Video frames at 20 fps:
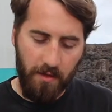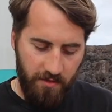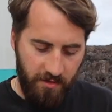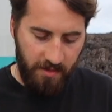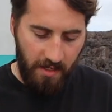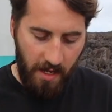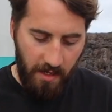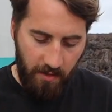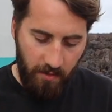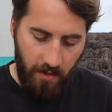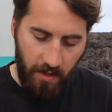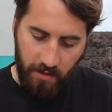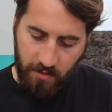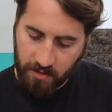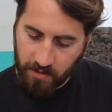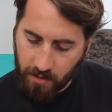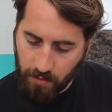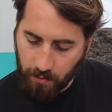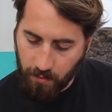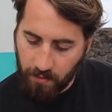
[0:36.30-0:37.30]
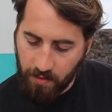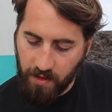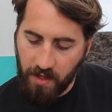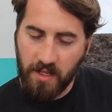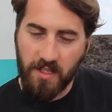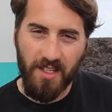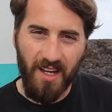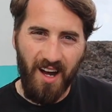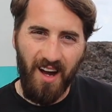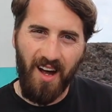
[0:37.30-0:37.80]
outside you can screw
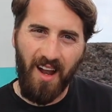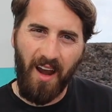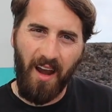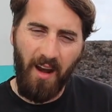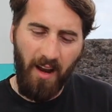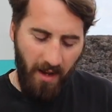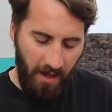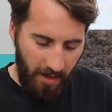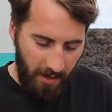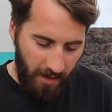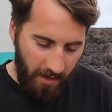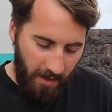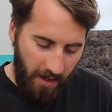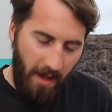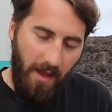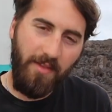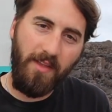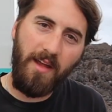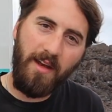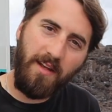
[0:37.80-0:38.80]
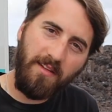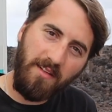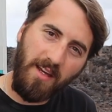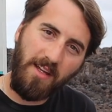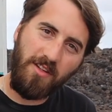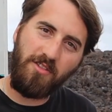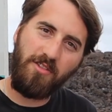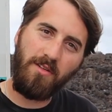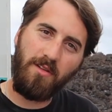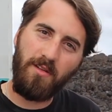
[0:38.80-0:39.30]
these on and then
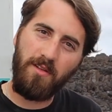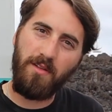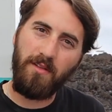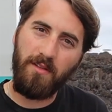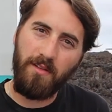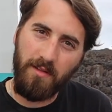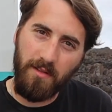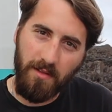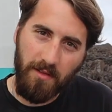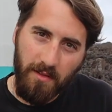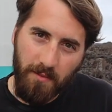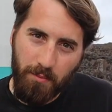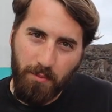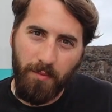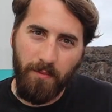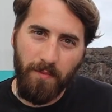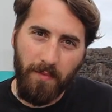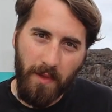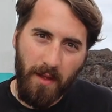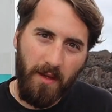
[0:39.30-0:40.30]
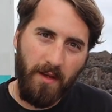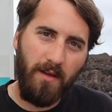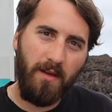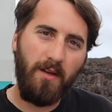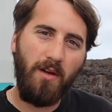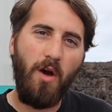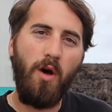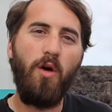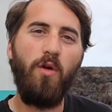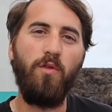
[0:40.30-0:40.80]
attach your
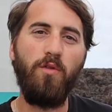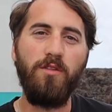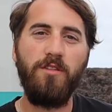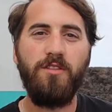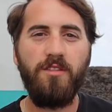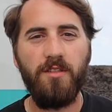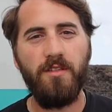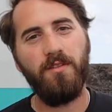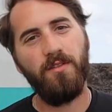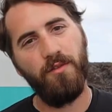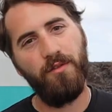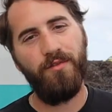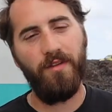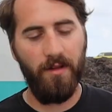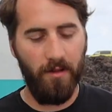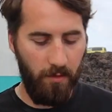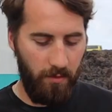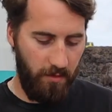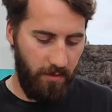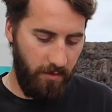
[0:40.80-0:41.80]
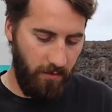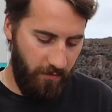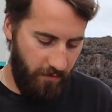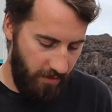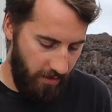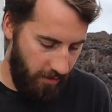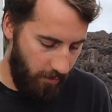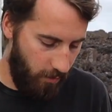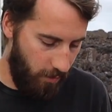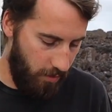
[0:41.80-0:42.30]
hose to
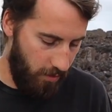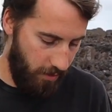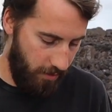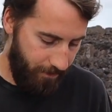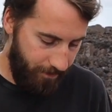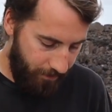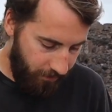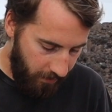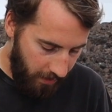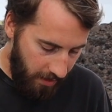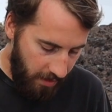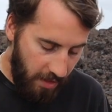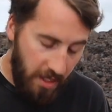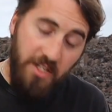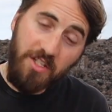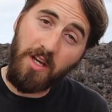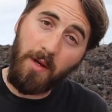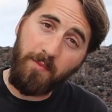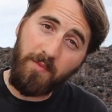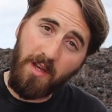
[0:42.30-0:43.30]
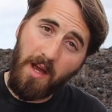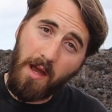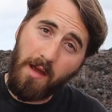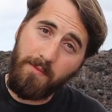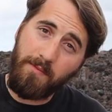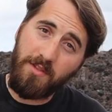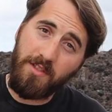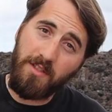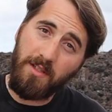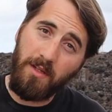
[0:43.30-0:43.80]
fill the water.
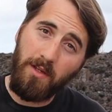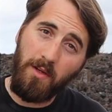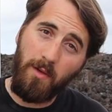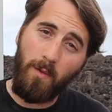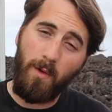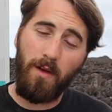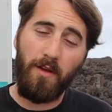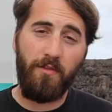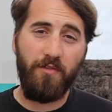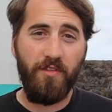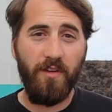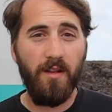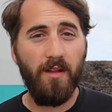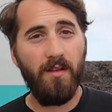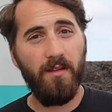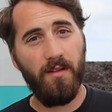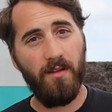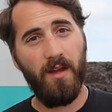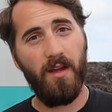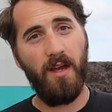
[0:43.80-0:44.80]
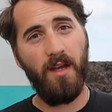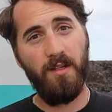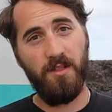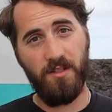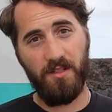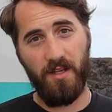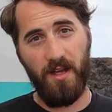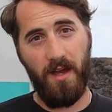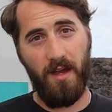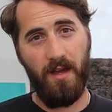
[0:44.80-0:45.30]
Sometimes you want to fill
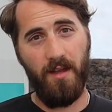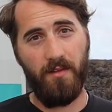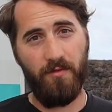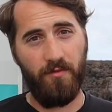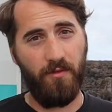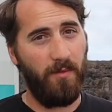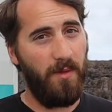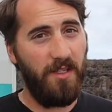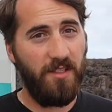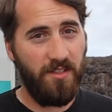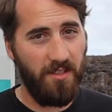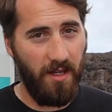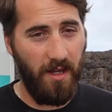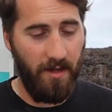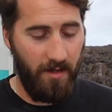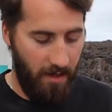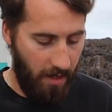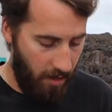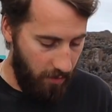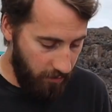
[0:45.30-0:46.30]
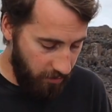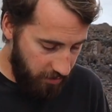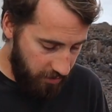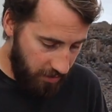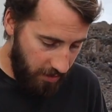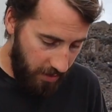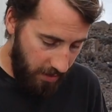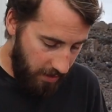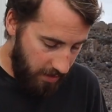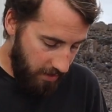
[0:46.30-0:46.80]
inside, from inside the house.